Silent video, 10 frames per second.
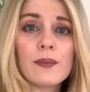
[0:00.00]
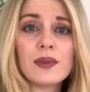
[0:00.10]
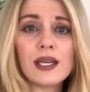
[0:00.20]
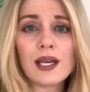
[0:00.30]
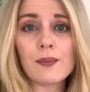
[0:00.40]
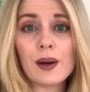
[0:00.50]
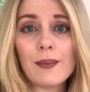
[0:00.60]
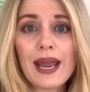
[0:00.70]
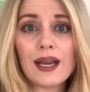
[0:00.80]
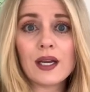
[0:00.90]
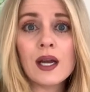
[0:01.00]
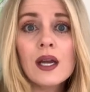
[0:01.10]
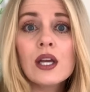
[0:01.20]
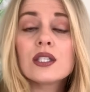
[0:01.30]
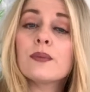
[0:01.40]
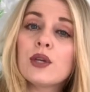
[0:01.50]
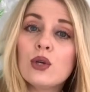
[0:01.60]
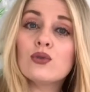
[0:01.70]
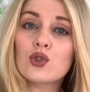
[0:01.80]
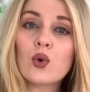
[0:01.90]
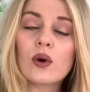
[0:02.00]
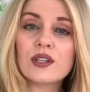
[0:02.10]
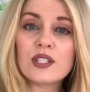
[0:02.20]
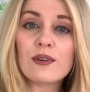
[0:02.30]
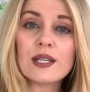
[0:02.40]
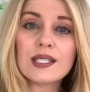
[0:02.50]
I'm thinking I'm gonna make some cute shorts for the